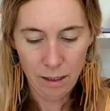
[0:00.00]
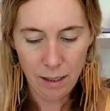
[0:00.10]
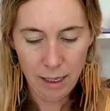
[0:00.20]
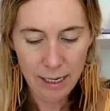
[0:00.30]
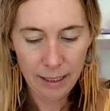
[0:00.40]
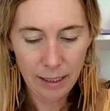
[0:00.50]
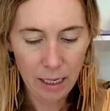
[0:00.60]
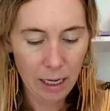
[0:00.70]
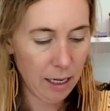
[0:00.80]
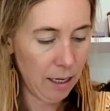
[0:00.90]
This
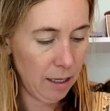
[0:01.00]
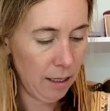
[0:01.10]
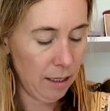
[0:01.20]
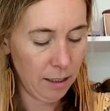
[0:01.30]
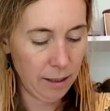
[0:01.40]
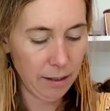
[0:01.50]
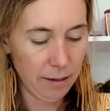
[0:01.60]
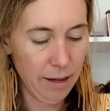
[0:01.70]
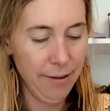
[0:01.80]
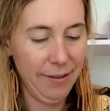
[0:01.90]
is,
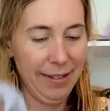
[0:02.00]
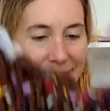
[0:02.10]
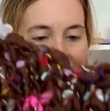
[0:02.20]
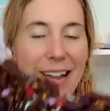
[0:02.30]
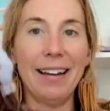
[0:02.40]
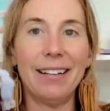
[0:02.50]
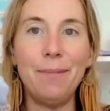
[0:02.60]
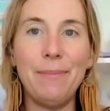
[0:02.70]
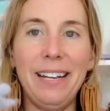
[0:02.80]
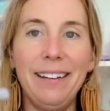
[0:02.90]
it's not going
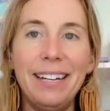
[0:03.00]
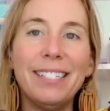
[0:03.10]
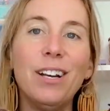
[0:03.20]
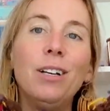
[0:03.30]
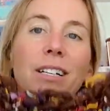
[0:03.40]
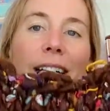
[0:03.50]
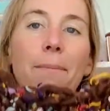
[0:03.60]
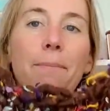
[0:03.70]
to be, it's all clipped